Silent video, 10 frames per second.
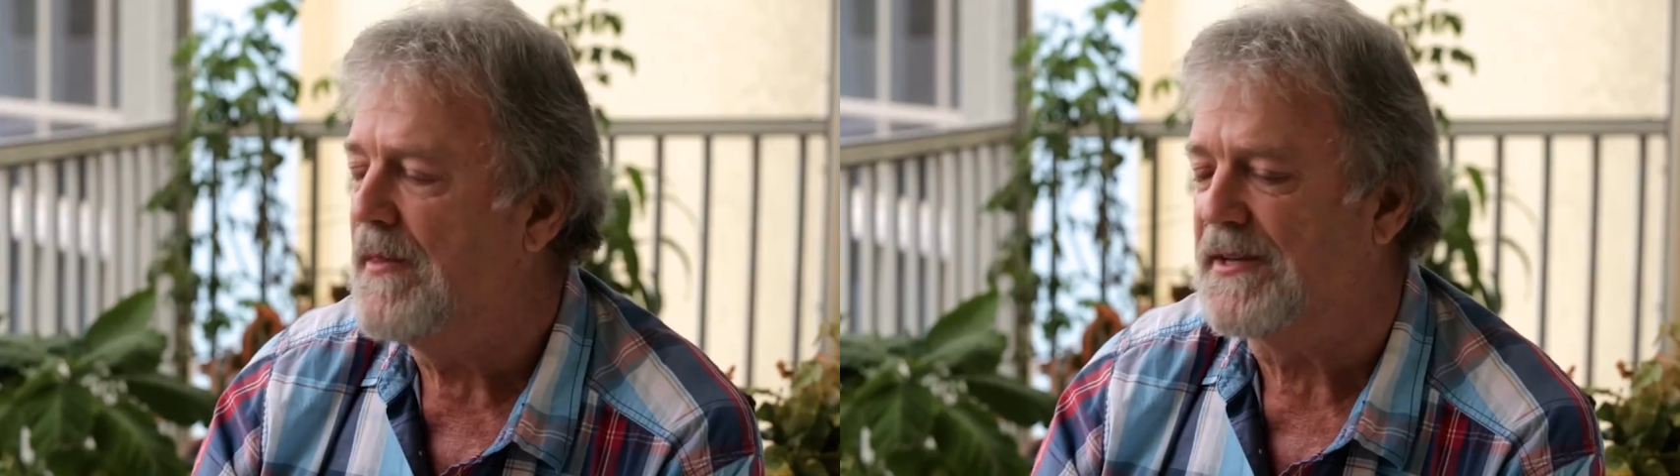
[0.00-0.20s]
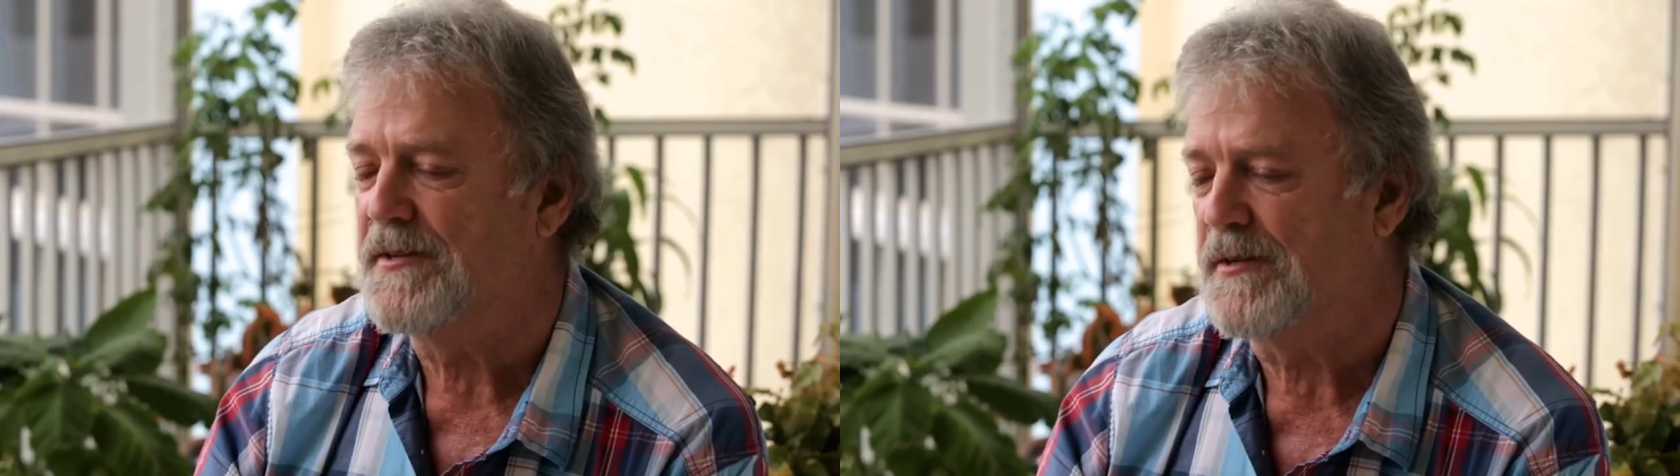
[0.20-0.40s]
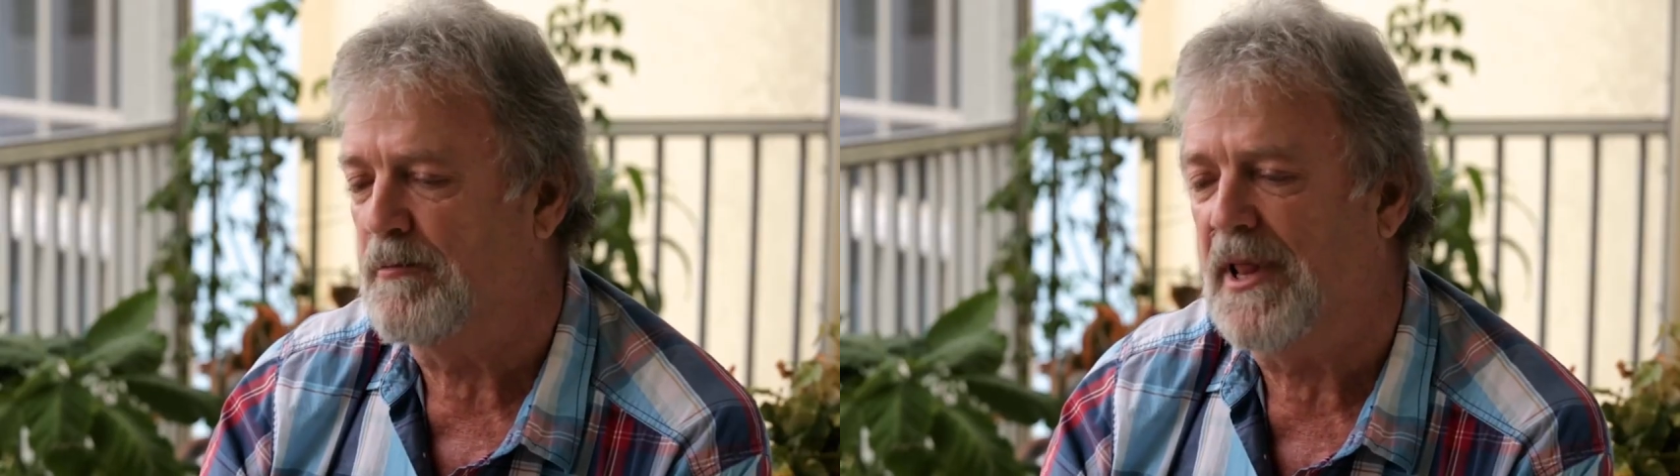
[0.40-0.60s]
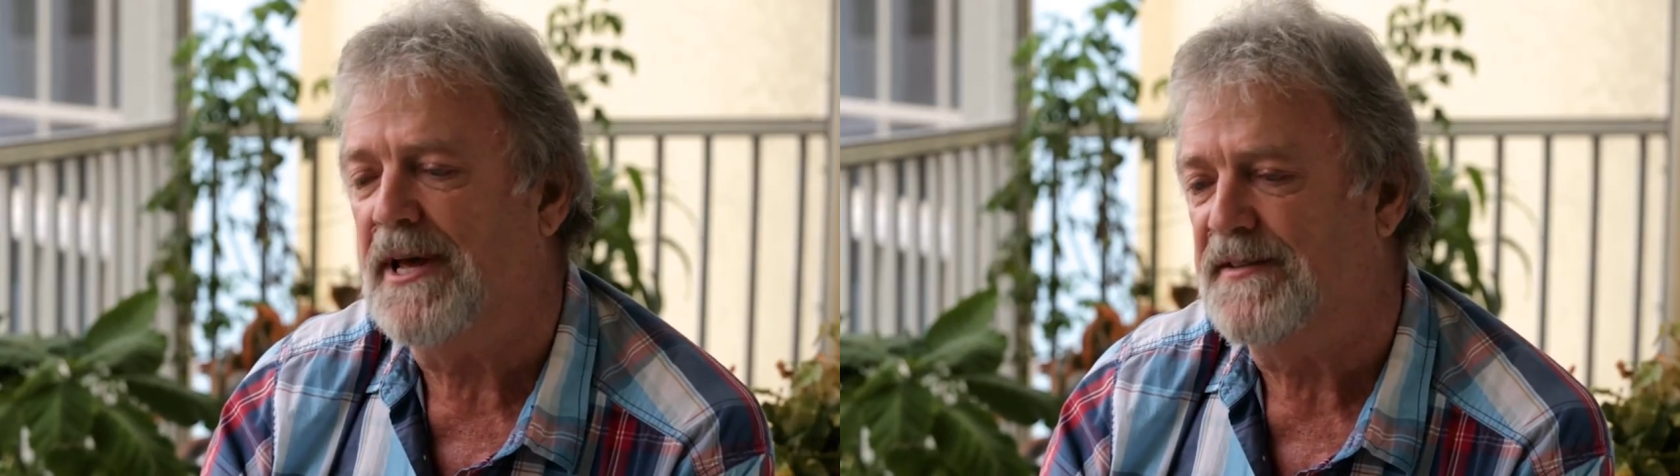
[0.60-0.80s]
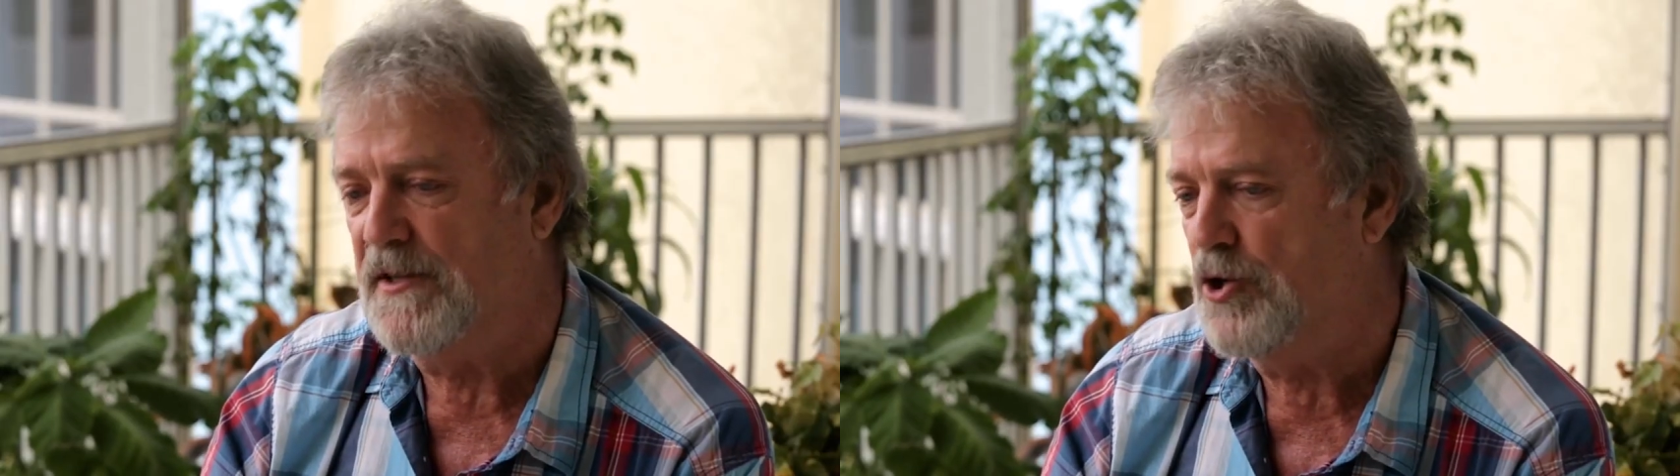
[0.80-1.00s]
This is a
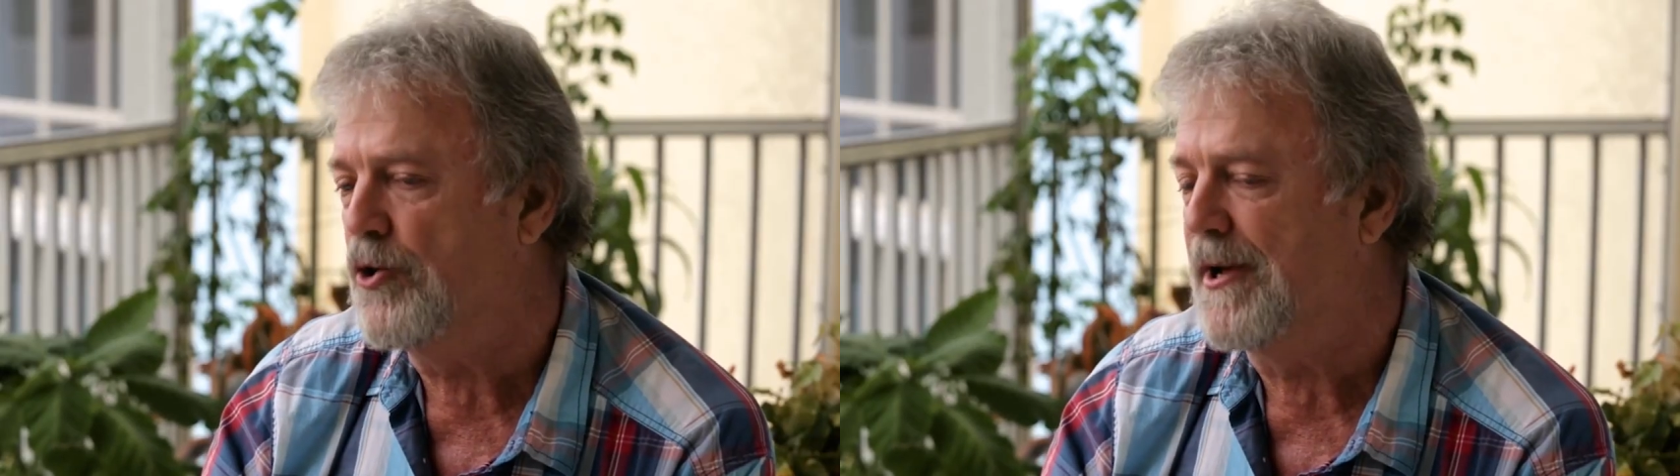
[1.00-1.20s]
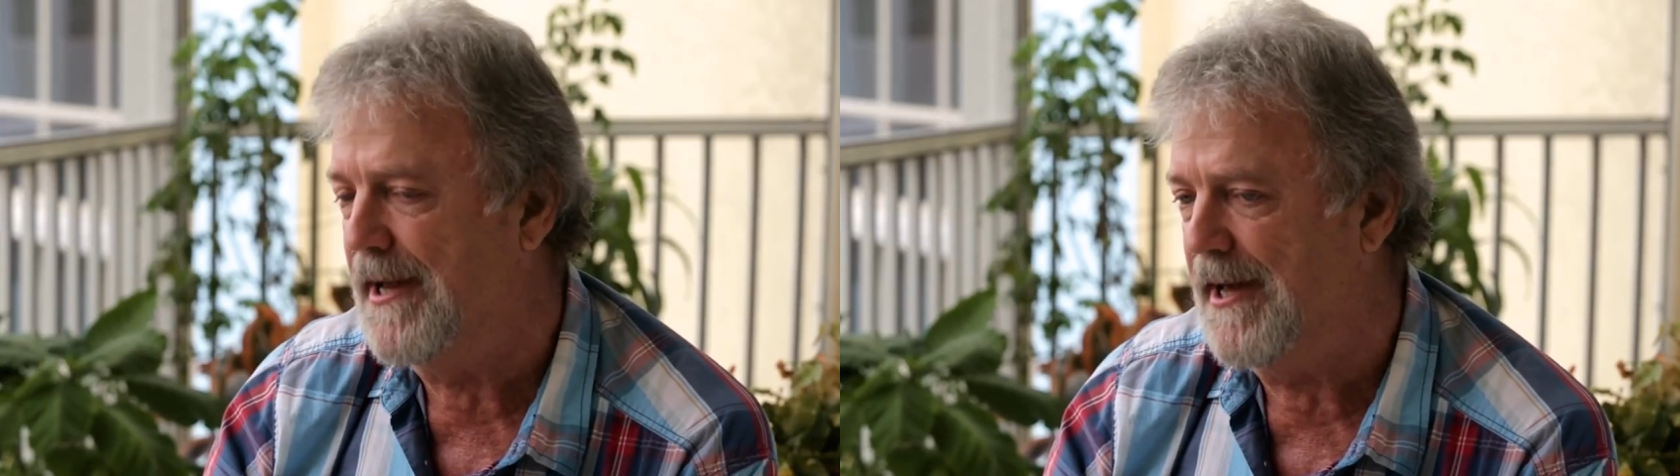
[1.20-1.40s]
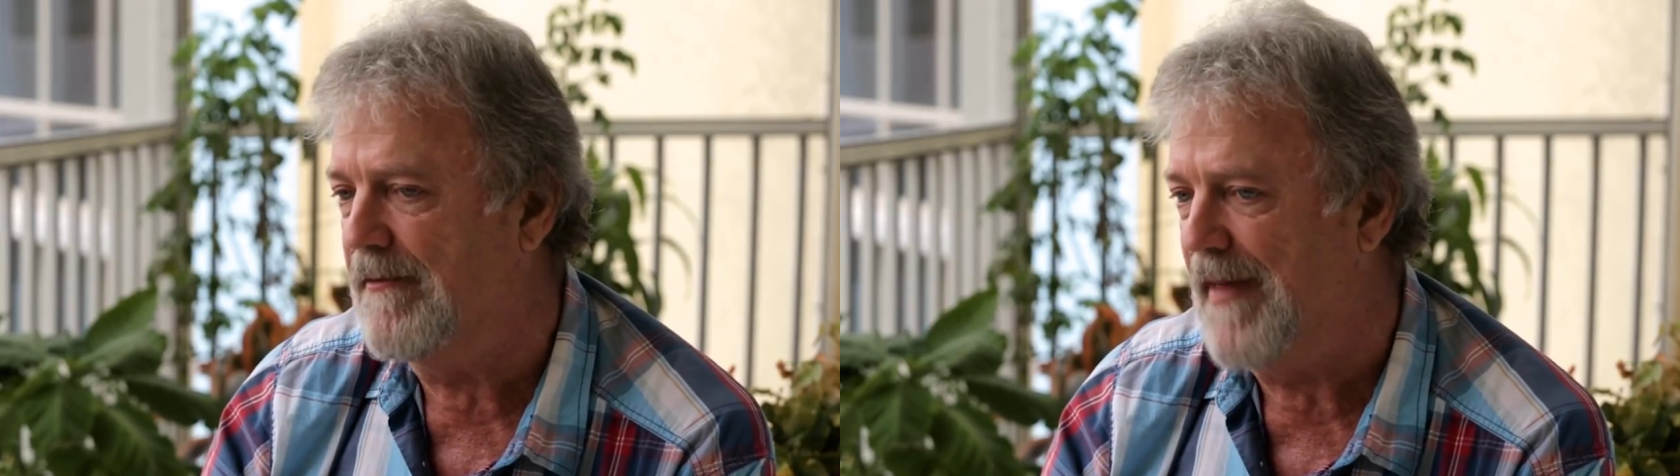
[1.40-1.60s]
place that you can give